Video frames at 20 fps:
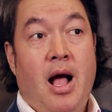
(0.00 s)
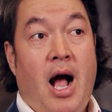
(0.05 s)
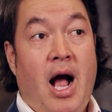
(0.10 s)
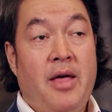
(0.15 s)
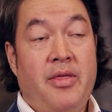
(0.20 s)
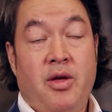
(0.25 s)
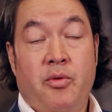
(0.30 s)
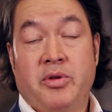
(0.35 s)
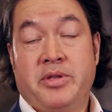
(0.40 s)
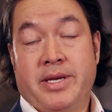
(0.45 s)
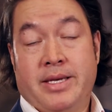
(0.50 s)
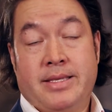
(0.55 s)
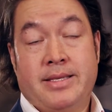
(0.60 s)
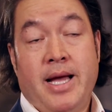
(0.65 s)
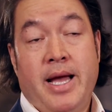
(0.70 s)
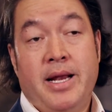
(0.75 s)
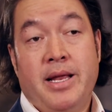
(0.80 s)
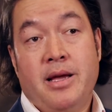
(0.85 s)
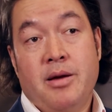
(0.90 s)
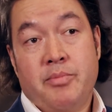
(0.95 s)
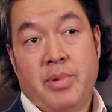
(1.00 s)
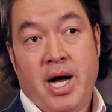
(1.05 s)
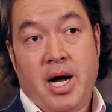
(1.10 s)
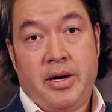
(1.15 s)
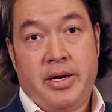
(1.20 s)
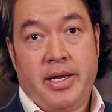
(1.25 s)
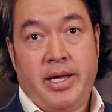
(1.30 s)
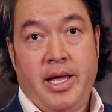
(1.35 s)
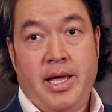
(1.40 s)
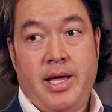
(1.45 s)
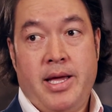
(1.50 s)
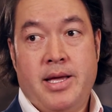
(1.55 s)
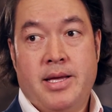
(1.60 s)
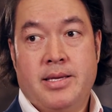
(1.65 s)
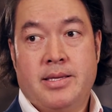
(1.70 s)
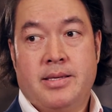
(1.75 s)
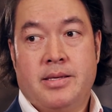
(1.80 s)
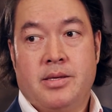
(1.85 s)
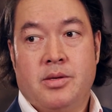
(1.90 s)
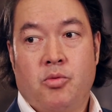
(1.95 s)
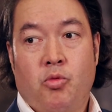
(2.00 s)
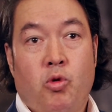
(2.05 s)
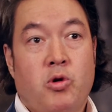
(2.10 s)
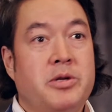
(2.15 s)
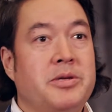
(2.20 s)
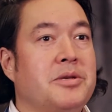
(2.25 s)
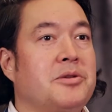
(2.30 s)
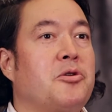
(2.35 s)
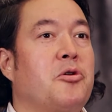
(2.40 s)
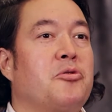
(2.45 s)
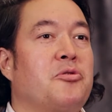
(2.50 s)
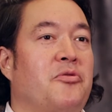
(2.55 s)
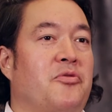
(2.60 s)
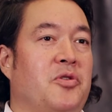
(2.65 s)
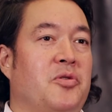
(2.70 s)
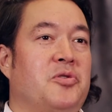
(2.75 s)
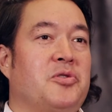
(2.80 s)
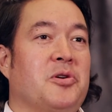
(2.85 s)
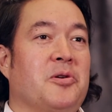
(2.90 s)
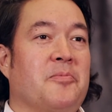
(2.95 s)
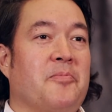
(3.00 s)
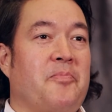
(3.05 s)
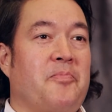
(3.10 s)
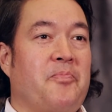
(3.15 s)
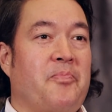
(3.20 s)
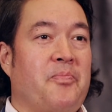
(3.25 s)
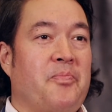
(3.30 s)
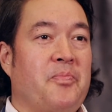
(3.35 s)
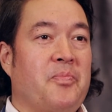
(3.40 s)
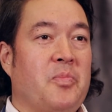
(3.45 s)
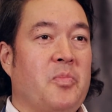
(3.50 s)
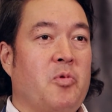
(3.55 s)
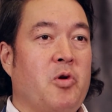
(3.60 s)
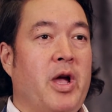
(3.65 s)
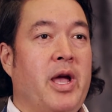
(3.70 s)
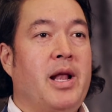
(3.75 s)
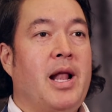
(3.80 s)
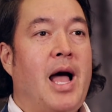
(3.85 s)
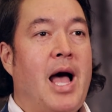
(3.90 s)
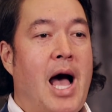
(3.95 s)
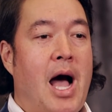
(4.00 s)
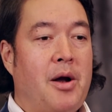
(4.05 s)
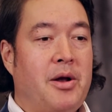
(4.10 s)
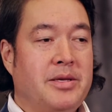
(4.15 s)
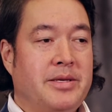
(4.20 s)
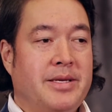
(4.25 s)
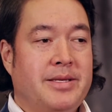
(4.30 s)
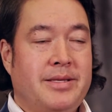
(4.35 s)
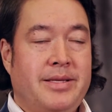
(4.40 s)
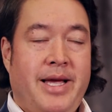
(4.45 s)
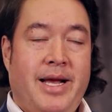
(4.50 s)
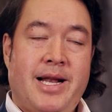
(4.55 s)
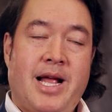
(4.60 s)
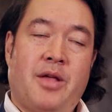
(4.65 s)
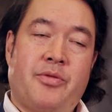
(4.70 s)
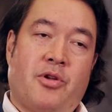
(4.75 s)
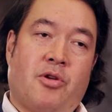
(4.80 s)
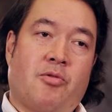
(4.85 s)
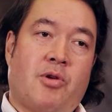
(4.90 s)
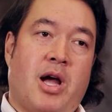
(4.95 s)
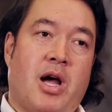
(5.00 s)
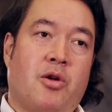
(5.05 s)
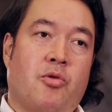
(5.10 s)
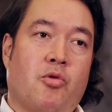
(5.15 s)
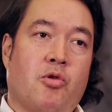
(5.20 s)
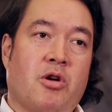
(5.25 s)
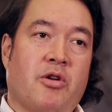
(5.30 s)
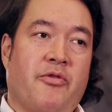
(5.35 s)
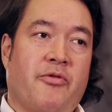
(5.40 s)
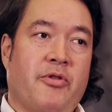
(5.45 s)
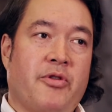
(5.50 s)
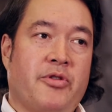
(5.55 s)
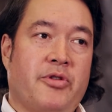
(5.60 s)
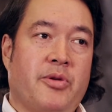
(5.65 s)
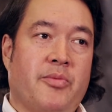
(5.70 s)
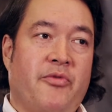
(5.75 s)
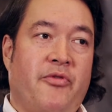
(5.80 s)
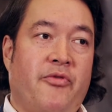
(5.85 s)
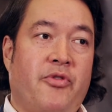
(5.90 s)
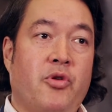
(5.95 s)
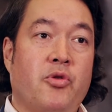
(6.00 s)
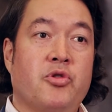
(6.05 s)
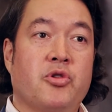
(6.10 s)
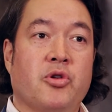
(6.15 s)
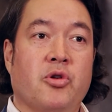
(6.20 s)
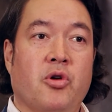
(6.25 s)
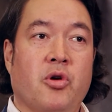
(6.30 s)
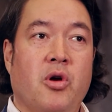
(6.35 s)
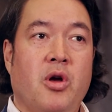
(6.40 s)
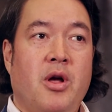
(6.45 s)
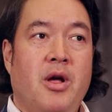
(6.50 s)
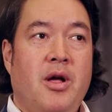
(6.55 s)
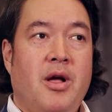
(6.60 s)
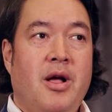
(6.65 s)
I think what's exciting about it is where does this go in the future, right? How does this lay down the groundwork for some future